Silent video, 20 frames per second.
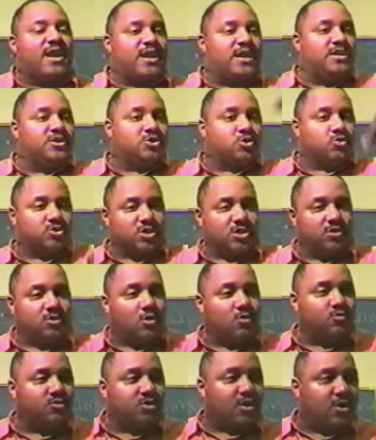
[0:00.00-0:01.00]
the angels in,
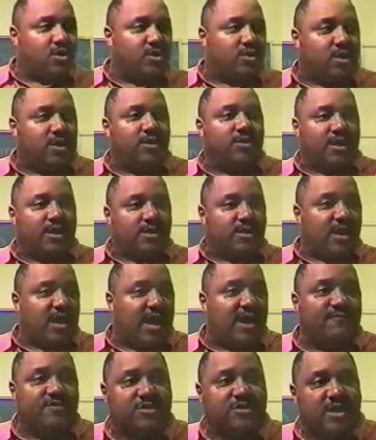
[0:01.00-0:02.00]
on the, in, in, in
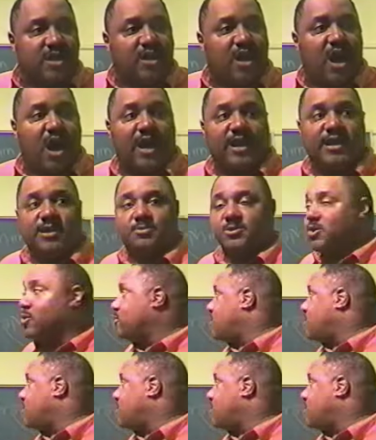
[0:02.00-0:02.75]
heaven say God lives